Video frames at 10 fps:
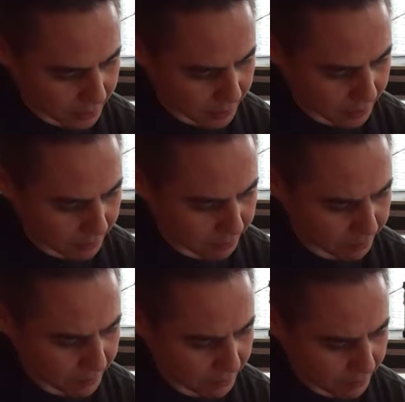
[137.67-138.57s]

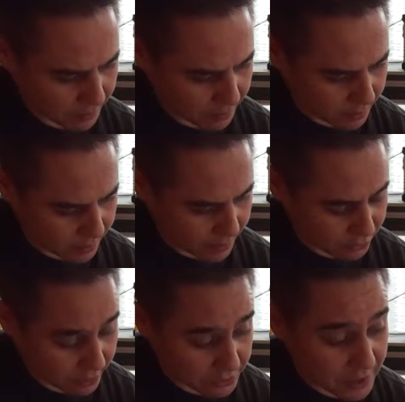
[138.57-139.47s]

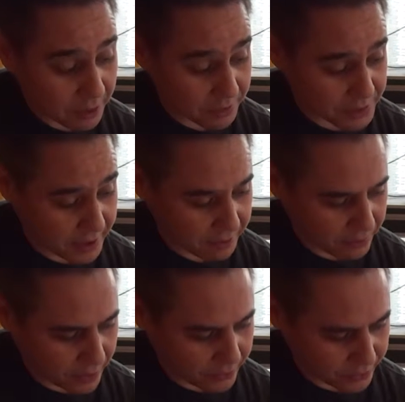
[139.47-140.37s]
actually I'll start on the second
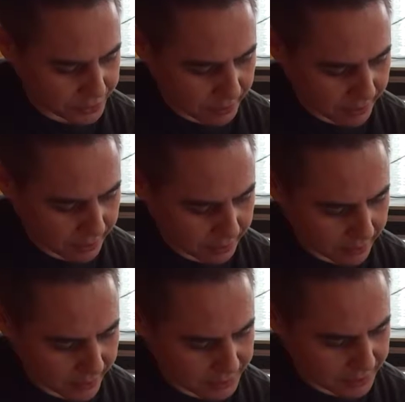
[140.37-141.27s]
fret just to make it
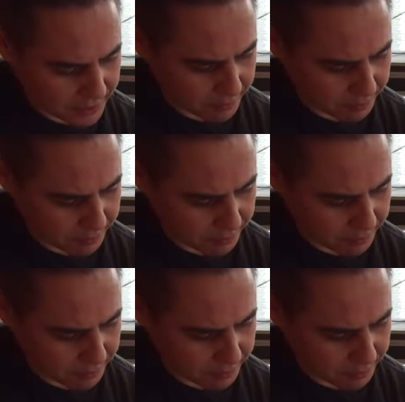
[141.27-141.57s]
easier.